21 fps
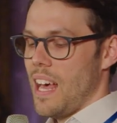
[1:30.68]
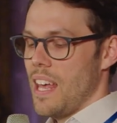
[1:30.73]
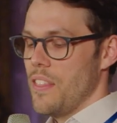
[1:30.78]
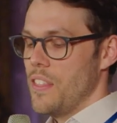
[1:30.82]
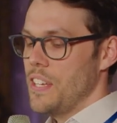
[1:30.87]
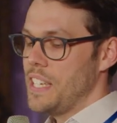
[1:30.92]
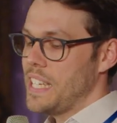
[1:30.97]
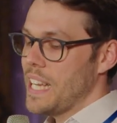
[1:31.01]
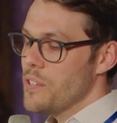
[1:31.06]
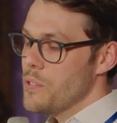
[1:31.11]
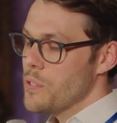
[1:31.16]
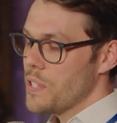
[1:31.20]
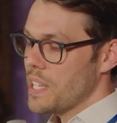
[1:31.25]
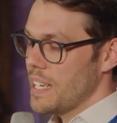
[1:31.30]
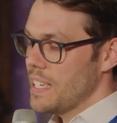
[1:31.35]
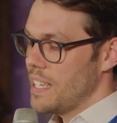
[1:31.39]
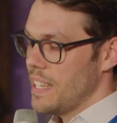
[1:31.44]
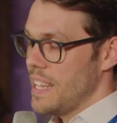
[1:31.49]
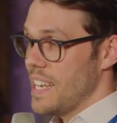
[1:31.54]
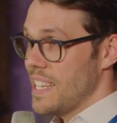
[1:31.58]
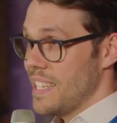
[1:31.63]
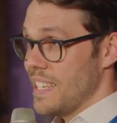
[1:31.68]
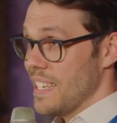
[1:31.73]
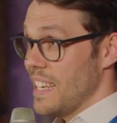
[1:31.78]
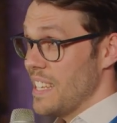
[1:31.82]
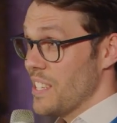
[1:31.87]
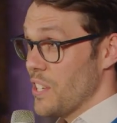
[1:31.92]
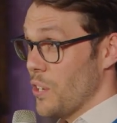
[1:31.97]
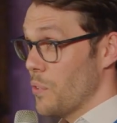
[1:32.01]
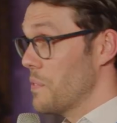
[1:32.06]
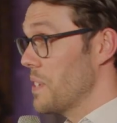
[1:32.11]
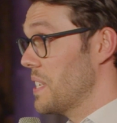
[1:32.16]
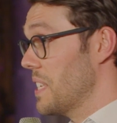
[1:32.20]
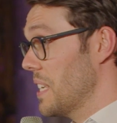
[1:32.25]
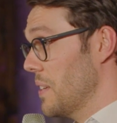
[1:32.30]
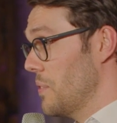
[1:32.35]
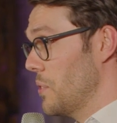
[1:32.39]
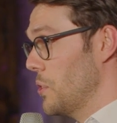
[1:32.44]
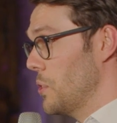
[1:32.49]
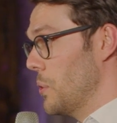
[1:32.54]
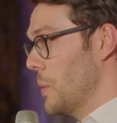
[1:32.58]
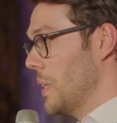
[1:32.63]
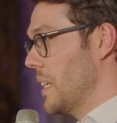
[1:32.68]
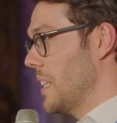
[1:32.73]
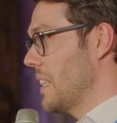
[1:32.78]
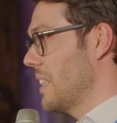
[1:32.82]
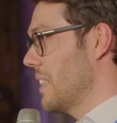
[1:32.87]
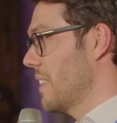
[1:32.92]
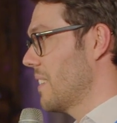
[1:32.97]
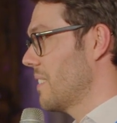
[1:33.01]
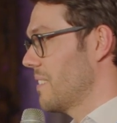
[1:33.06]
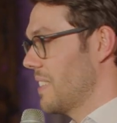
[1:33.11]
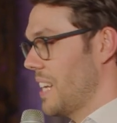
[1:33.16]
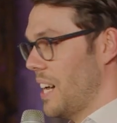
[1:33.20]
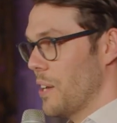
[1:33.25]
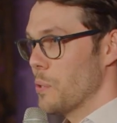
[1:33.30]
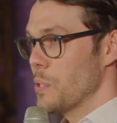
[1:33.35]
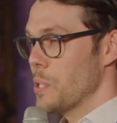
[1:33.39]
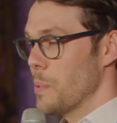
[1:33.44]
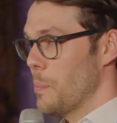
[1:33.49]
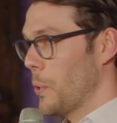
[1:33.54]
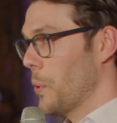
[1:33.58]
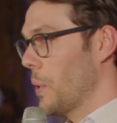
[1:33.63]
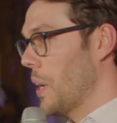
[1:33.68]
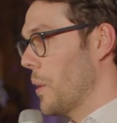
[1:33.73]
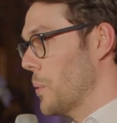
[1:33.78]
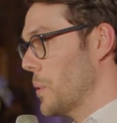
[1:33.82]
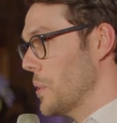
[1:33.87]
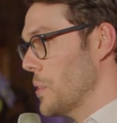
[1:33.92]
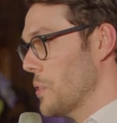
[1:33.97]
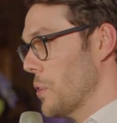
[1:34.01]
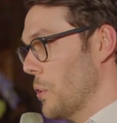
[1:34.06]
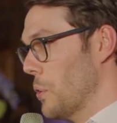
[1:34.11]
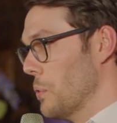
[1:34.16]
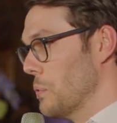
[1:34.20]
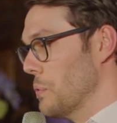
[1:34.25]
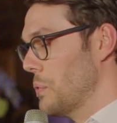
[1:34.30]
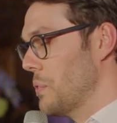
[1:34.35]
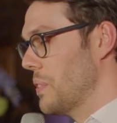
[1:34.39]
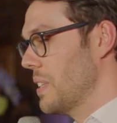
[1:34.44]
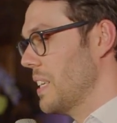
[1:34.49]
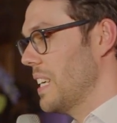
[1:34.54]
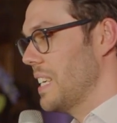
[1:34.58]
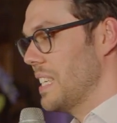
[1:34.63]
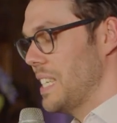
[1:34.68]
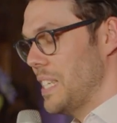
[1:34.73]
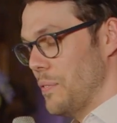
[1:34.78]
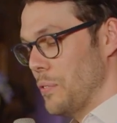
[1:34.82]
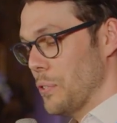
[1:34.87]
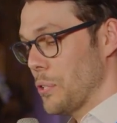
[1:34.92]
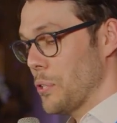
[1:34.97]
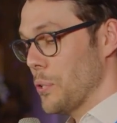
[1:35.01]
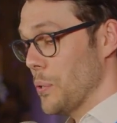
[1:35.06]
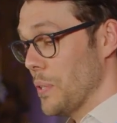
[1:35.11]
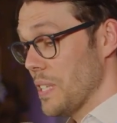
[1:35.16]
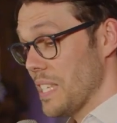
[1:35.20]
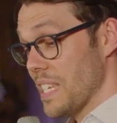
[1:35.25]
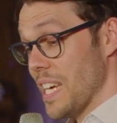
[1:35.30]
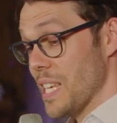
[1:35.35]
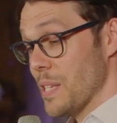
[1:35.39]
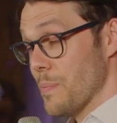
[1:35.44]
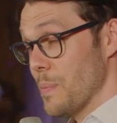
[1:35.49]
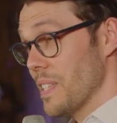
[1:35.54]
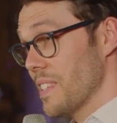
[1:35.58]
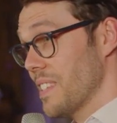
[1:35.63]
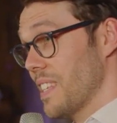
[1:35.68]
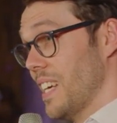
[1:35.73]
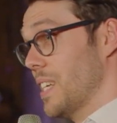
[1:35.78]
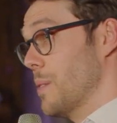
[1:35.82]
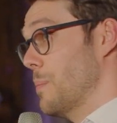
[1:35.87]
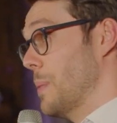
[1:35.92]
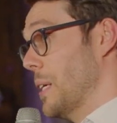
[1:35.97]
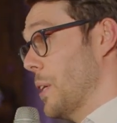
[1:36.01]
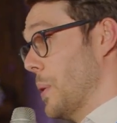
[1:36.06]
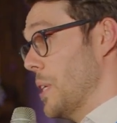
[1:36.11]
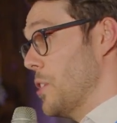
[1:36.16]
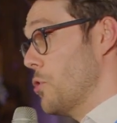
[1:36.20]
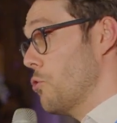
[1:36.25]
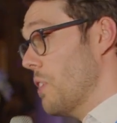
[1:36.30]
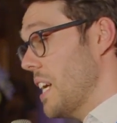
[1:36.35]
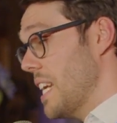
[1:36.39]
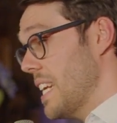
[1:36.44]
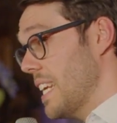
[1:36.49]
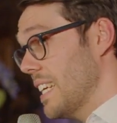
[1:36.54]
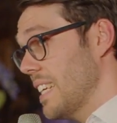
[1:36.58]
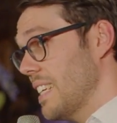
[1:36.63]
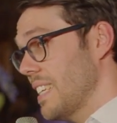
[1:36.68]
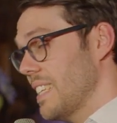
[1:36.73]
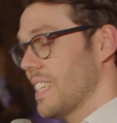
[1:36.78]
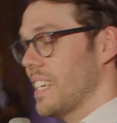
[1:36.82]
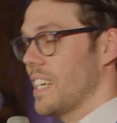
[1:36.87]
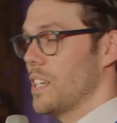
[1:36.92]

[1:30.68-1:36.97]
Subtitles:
The downside to this is obviously if you're doing hours upon hours of difficult assessments, that can be quite draining,